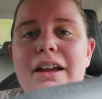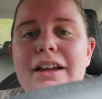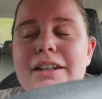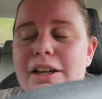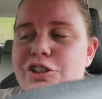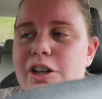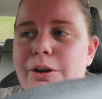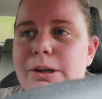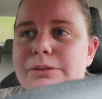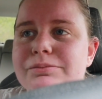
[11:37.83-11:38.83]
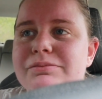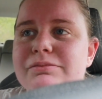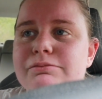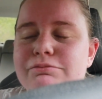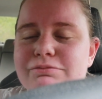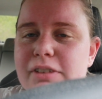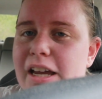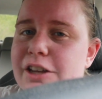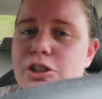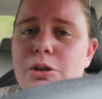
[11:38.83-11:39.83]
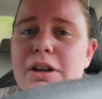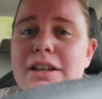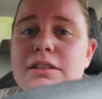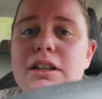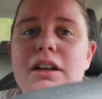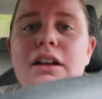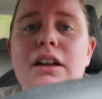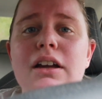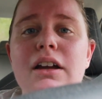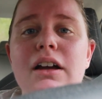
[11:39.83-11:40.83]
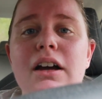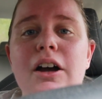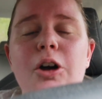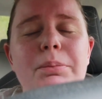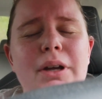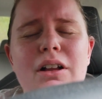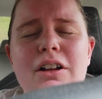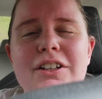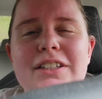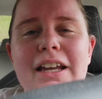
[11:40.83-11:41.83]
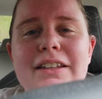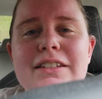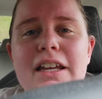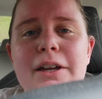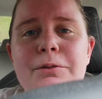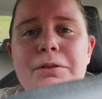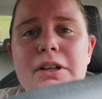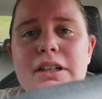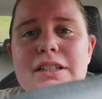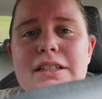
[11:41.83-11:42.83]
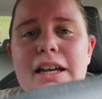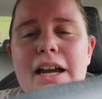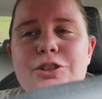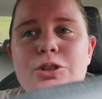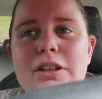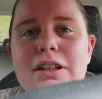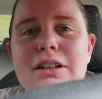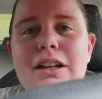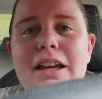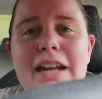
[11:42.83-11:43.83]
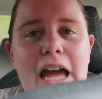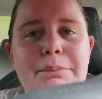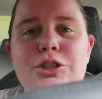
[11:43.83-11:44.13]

and take a shower. As always, hope y'all are staying safe, stay hydrated, and happy